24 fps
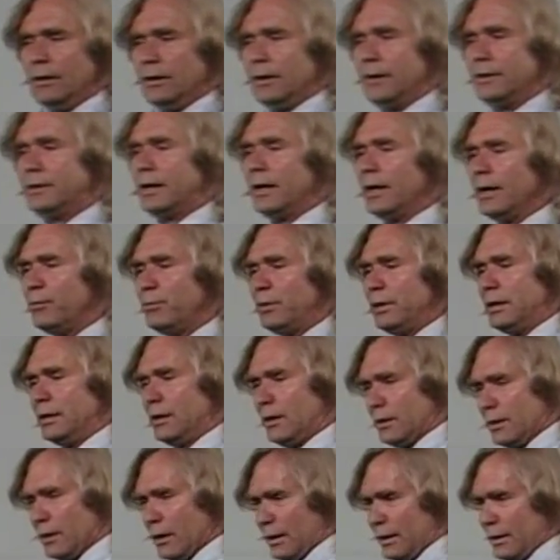It can be
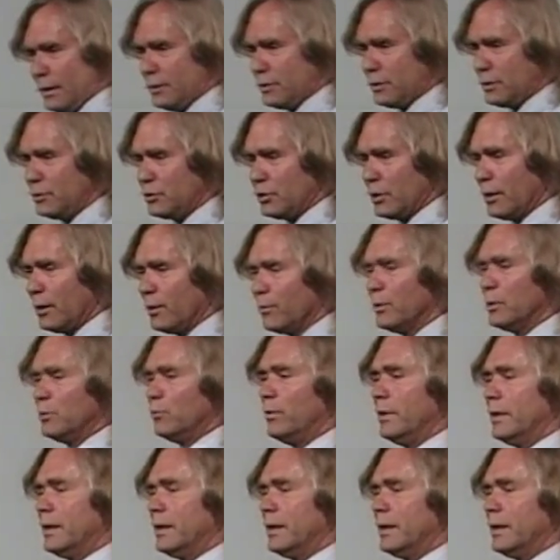done, ladies and gentlemen.